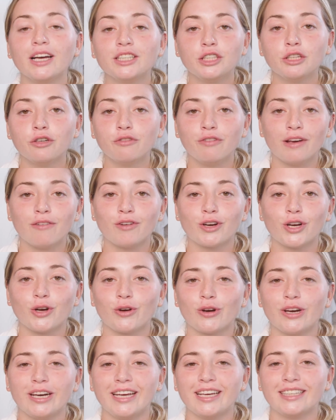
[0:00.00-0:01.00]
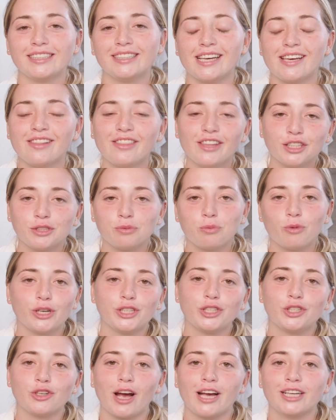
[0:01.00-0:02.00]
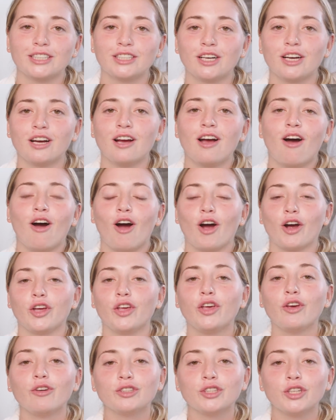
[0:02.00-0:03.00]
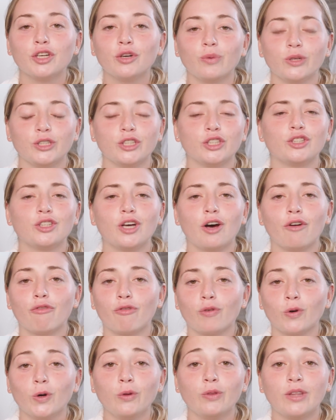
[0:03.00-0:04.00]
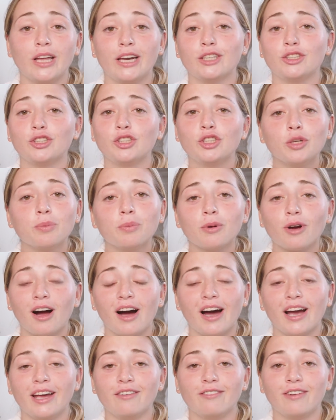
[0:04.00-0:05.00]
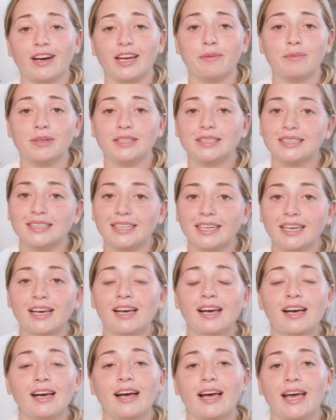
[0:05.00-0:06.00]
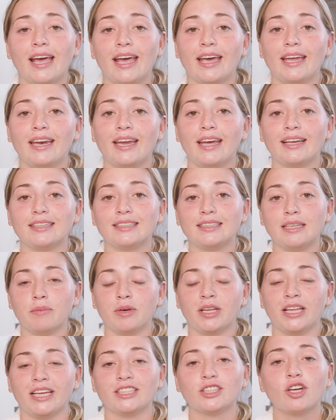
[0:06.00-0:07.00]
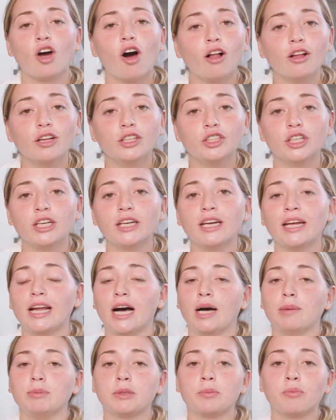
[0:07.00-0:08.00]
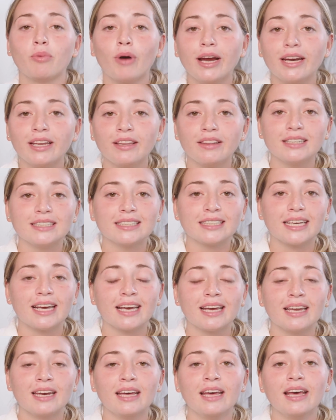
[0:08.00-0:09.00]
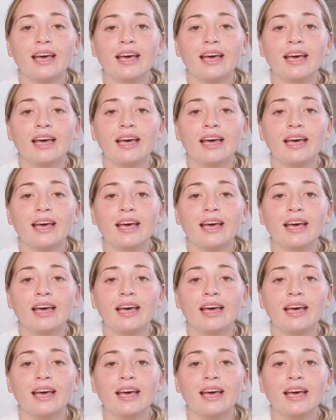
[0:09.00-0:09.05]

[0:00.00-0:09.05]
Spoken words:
2 favorite ingredients in this moisturizer are yuzu, which is a fruit that is super high in vitamin C. It stimulates collagen, it helps brighten the skin,